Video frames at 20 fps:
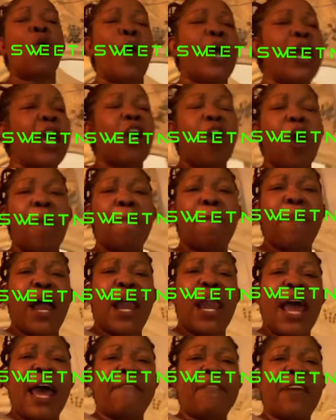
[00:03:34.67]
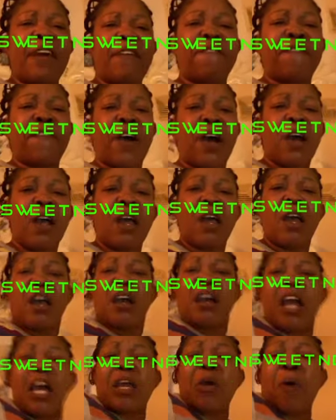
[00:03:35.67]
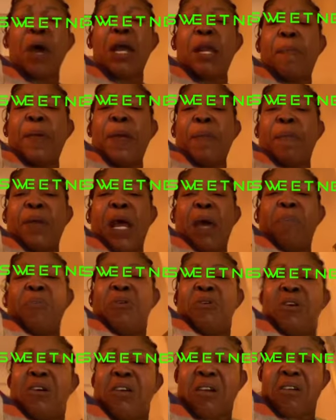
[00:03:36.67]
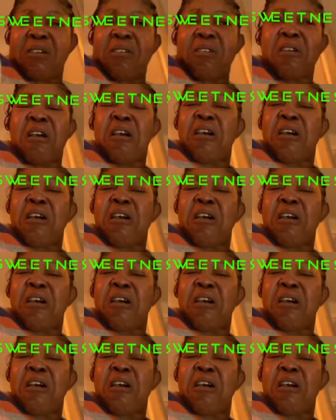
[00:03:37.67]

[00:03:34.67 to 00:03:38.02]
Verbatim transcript: Why you come on live then for? Because you want the people that know you.